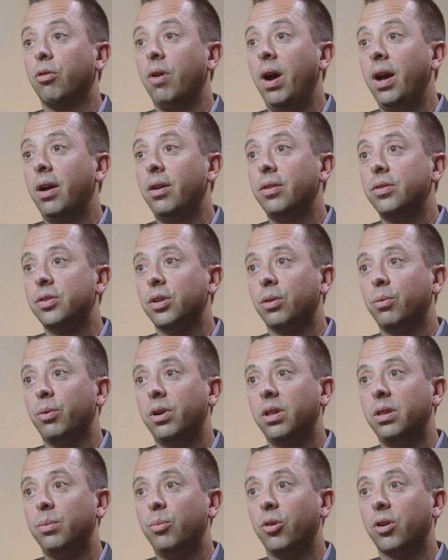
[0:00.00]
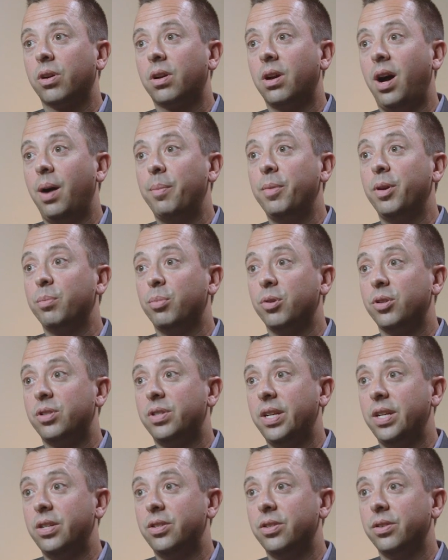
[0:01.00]
crowns are one of the more common
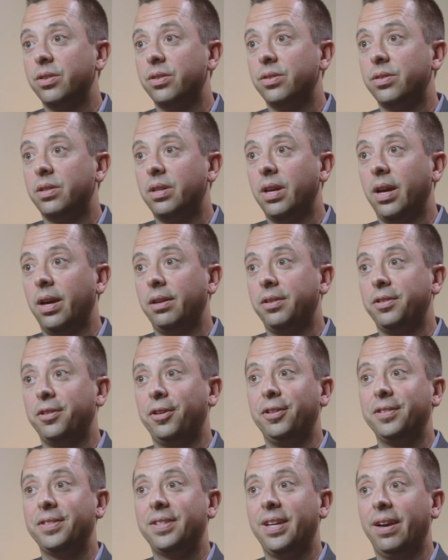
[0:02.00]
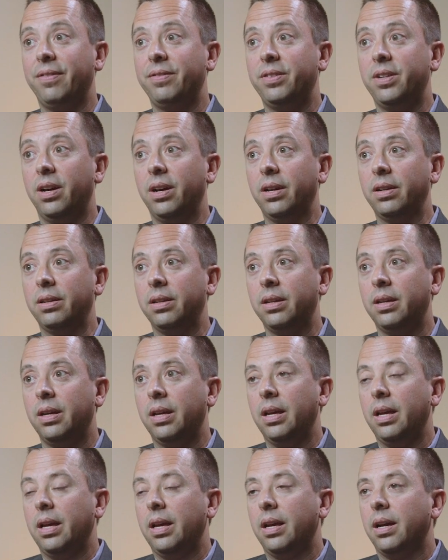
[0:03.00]
procedures that adults have done.
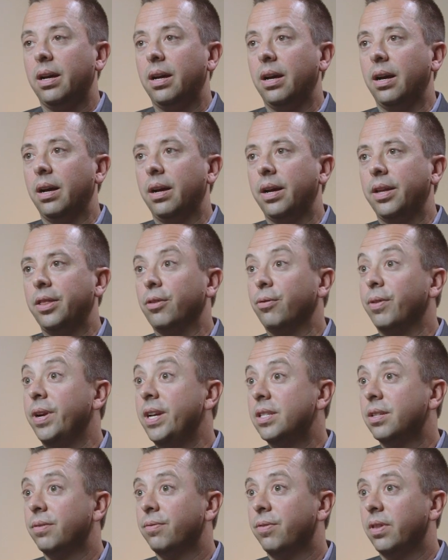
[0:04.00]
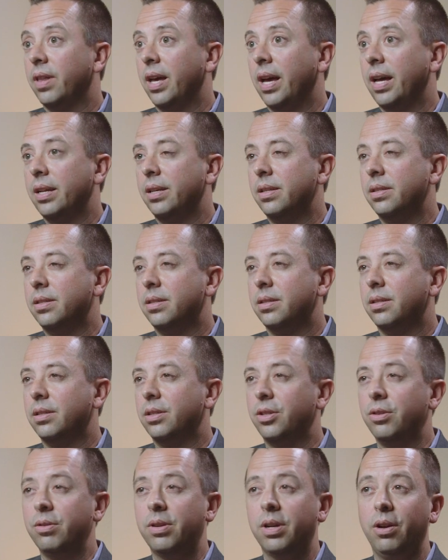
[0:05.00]
And the reason for that is
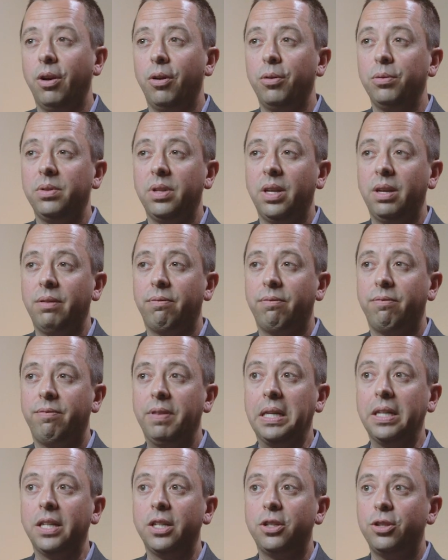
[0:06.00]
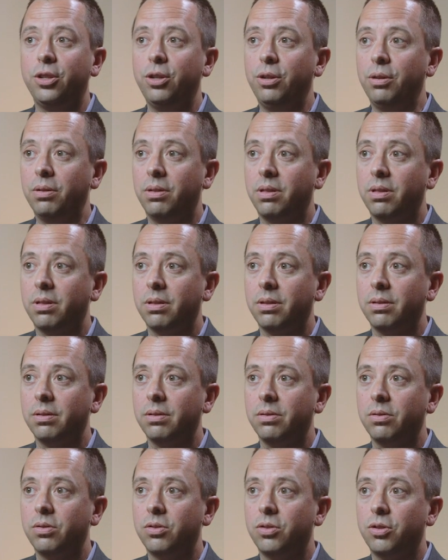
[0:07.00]
you can only fill a tooth
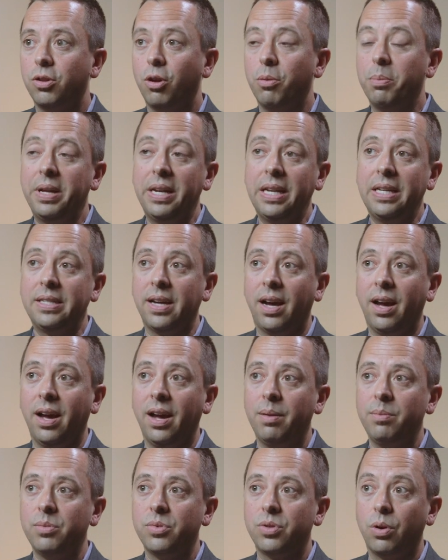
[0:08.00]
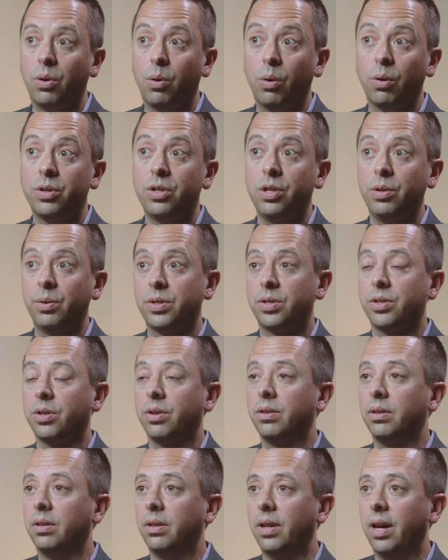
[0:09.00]
so many times or to a
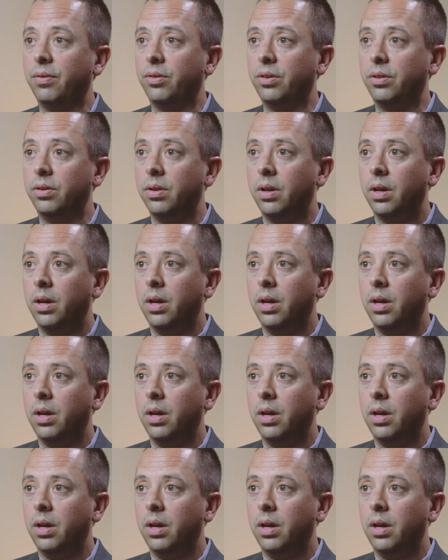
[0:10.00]
certain level.